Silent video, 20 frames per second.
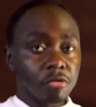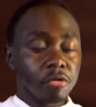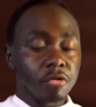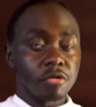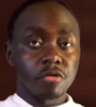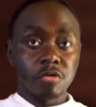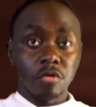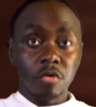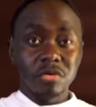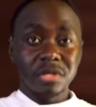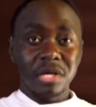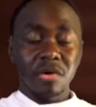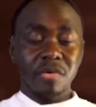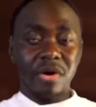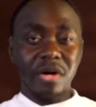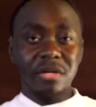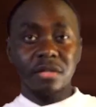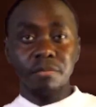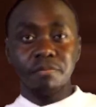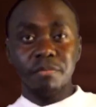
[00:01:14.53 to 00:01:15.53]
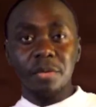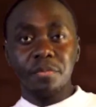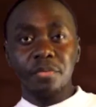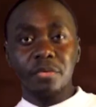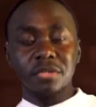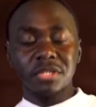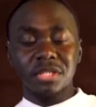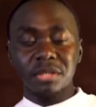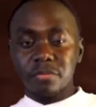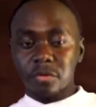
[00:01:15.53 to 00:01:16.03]
thrown around and
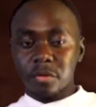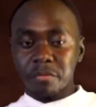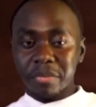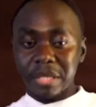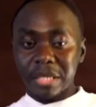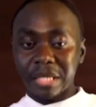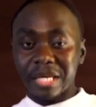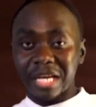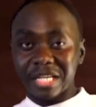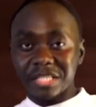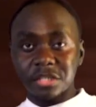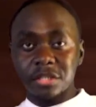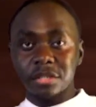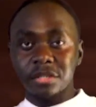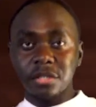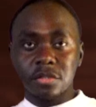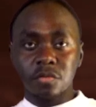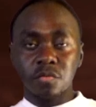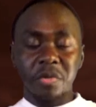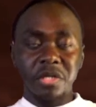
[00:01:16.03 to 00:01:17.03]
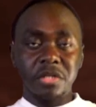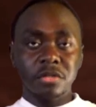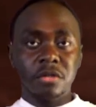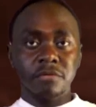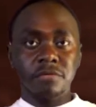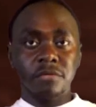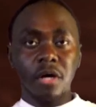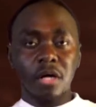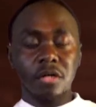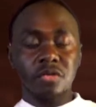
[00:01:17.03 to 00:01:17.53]
people seem to be catching these winds
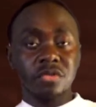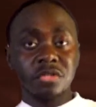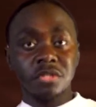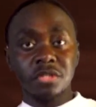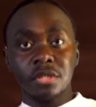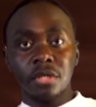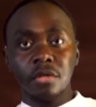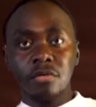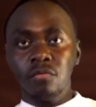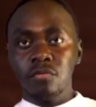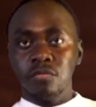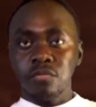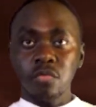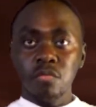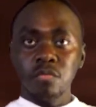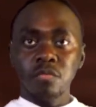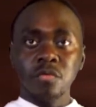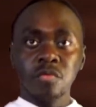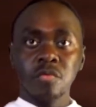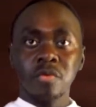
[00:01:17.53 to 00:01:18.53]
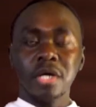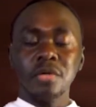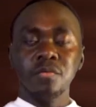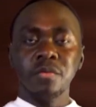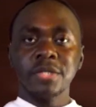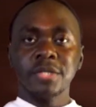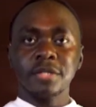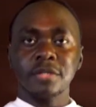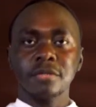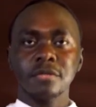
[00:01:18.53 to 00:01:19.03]
of doctrines and then run
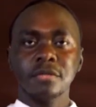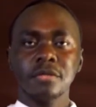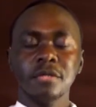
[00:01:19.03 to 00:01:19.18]
with it.